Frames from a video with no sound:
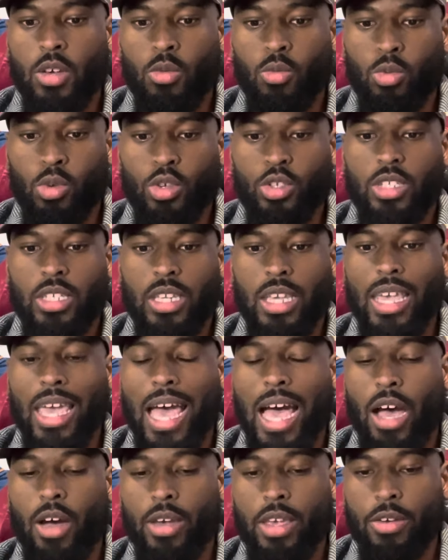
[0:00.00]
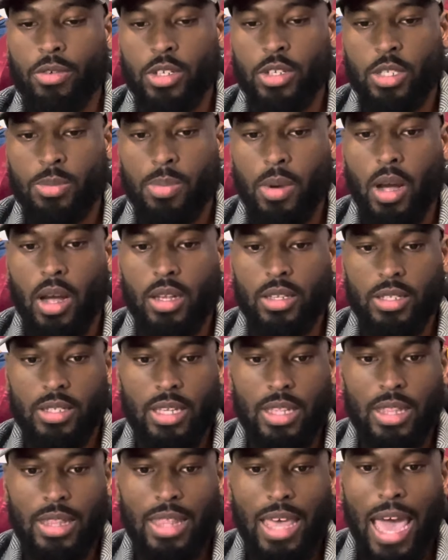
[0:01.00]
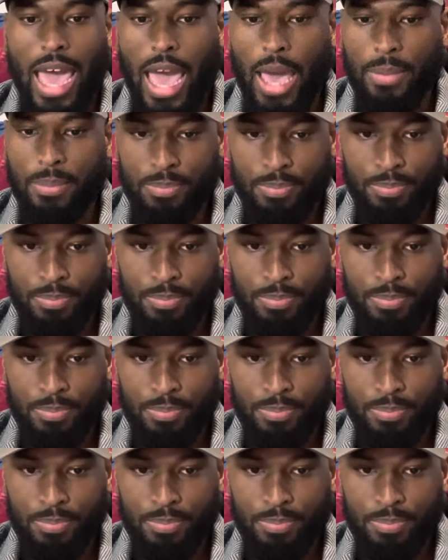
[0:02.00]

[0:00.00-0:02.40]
We'll see how he responds to that.